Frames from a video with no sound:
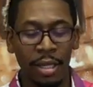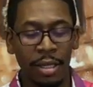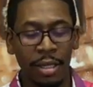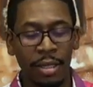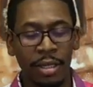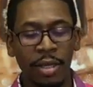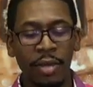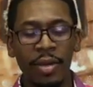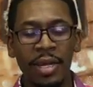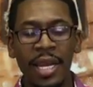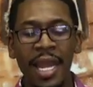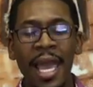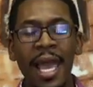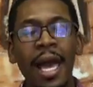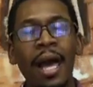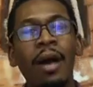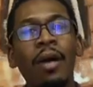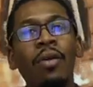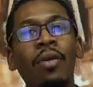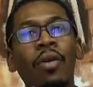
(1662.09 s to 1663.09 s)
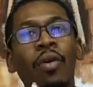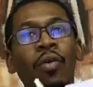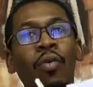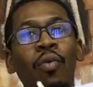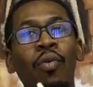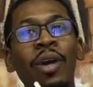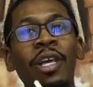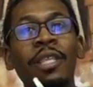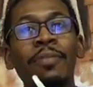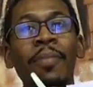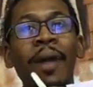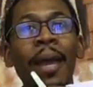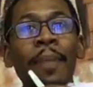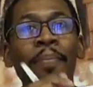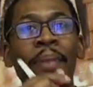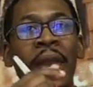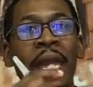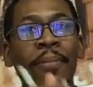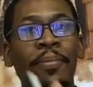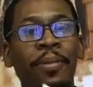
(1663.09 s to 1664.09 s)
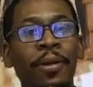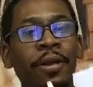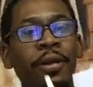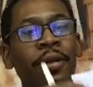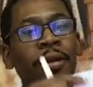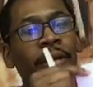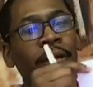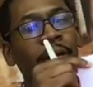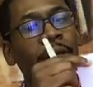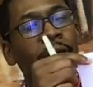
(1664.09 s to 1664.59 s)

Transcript: So now, with my paper,